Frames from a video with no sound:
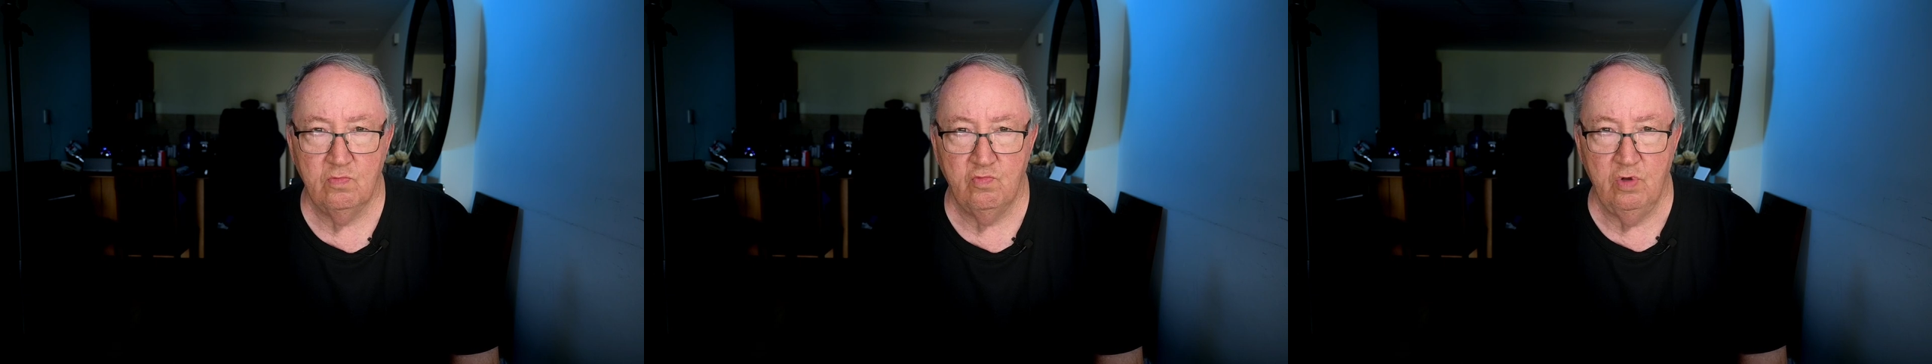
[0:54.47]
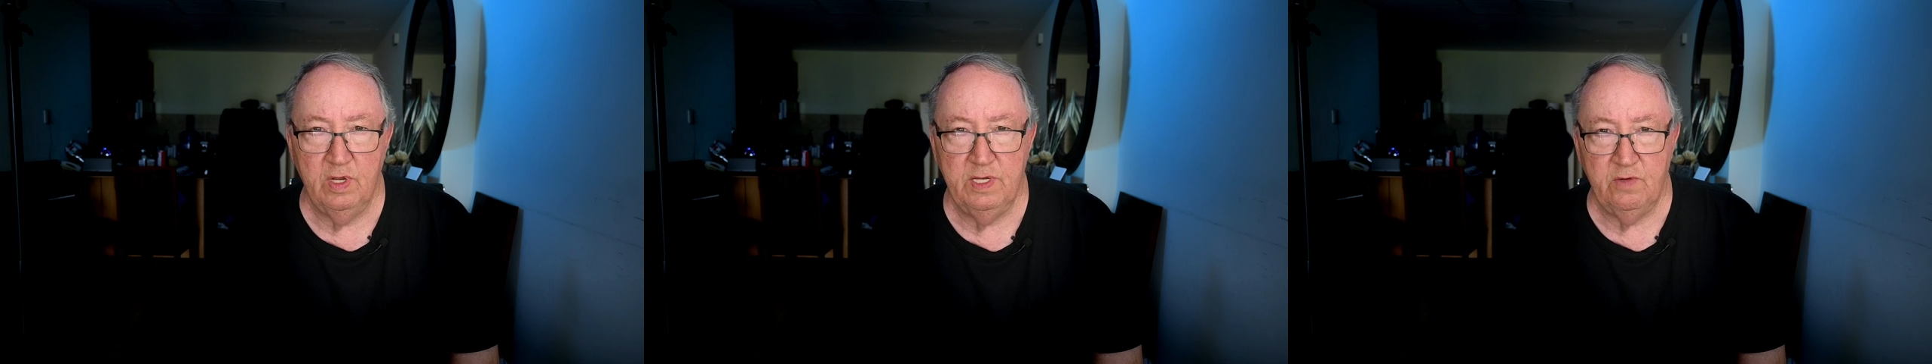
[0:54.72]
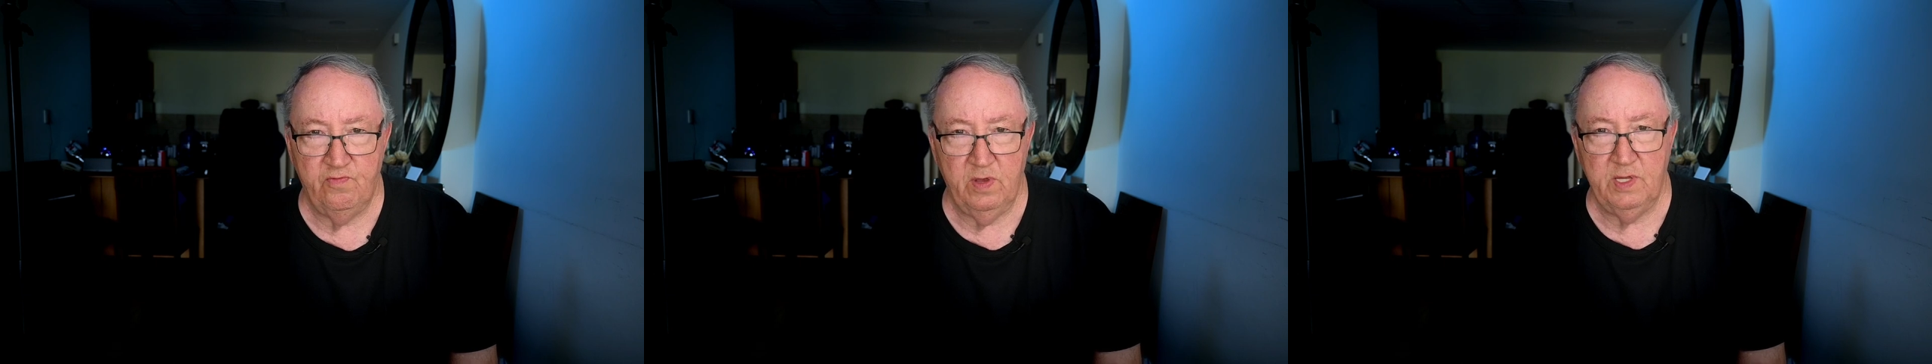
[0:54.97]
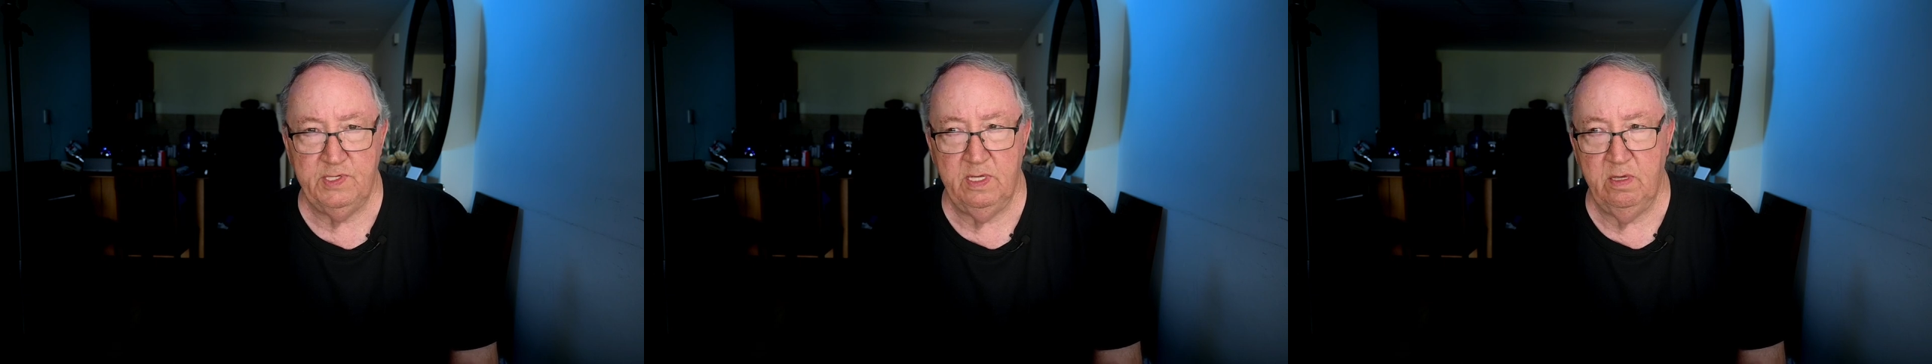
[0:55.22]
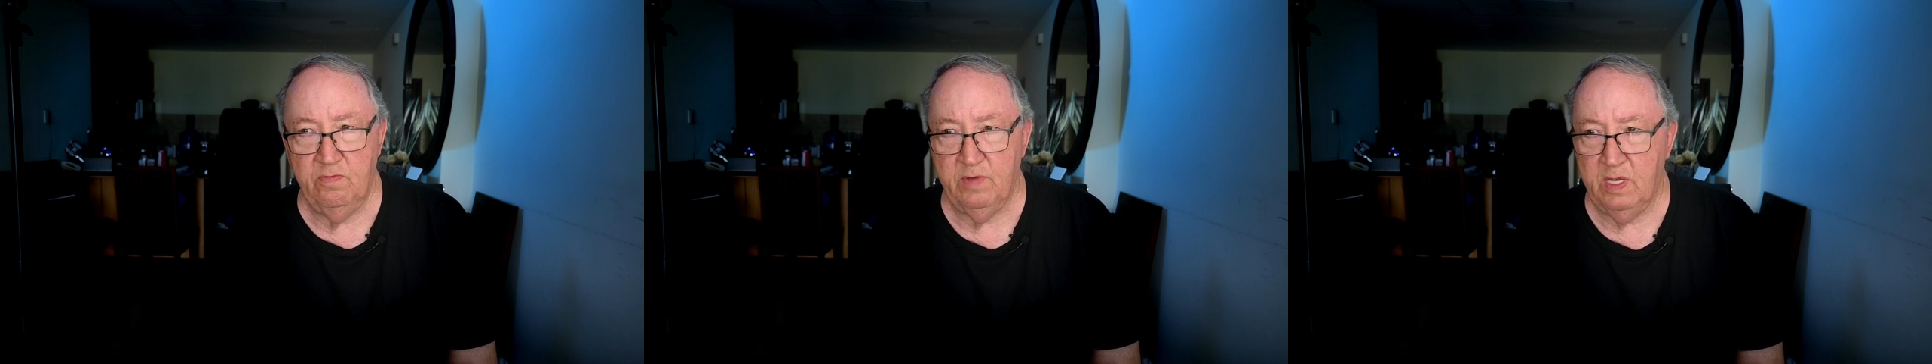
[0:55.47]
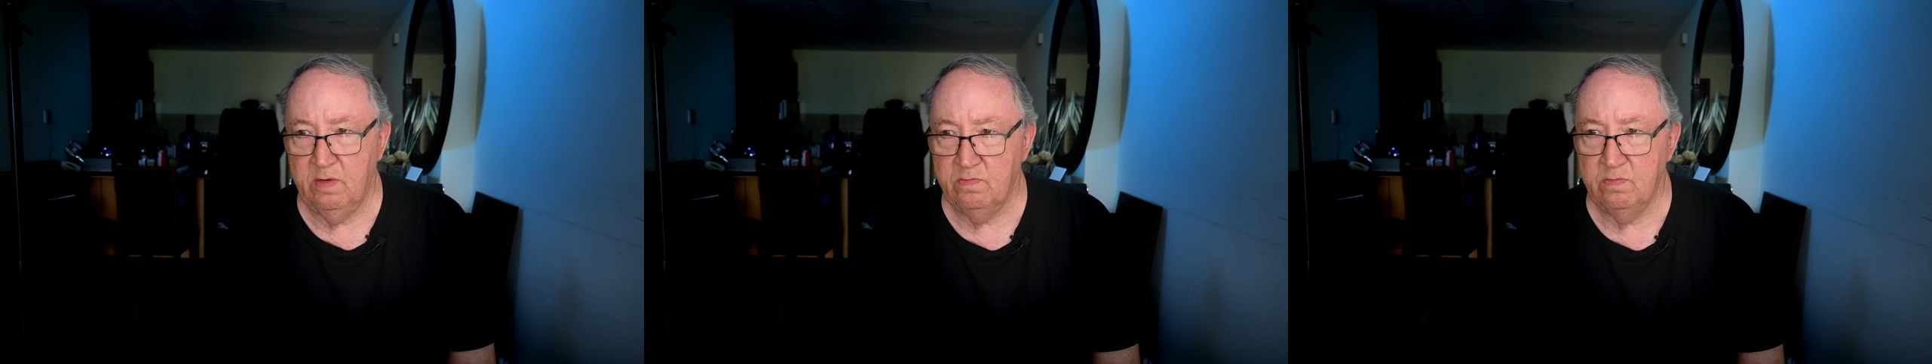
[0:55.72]
really defensive
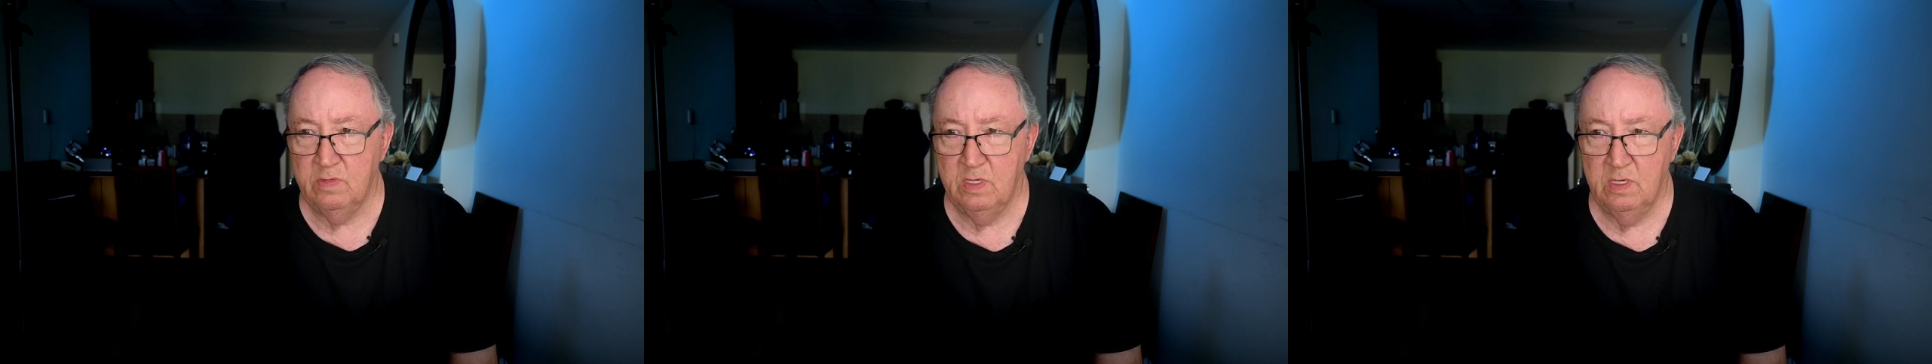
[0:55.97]
and